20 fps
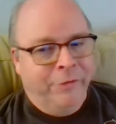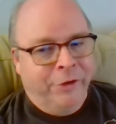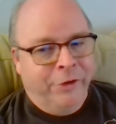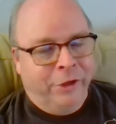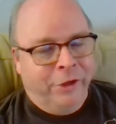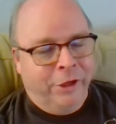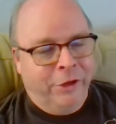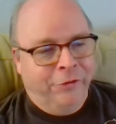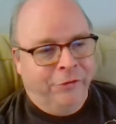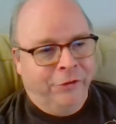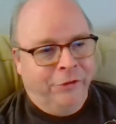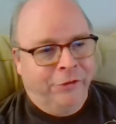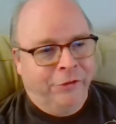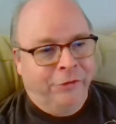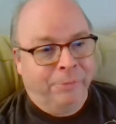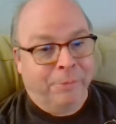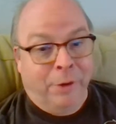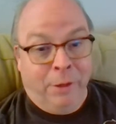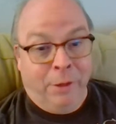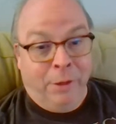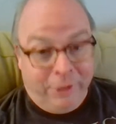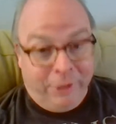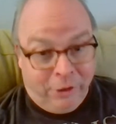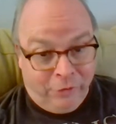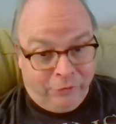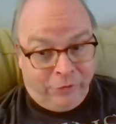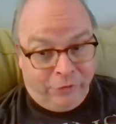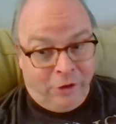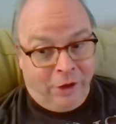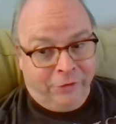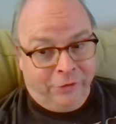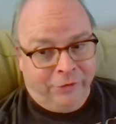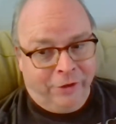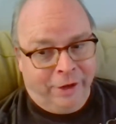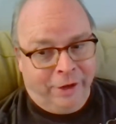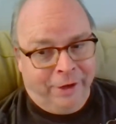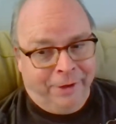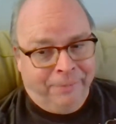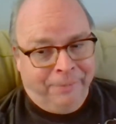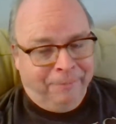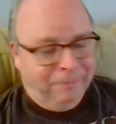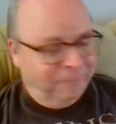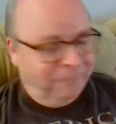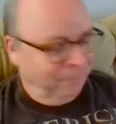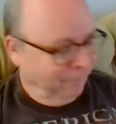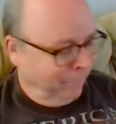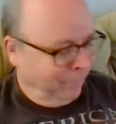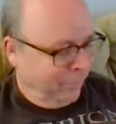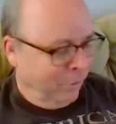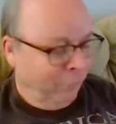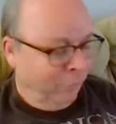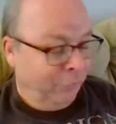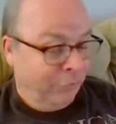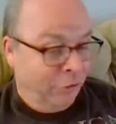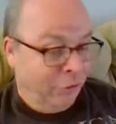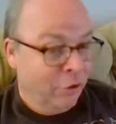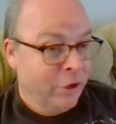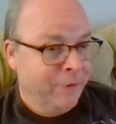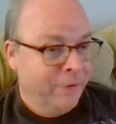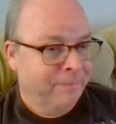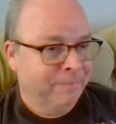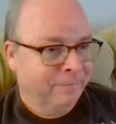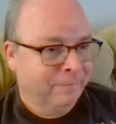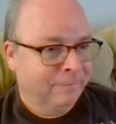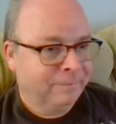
delicious barbecue sauce on it. It was good.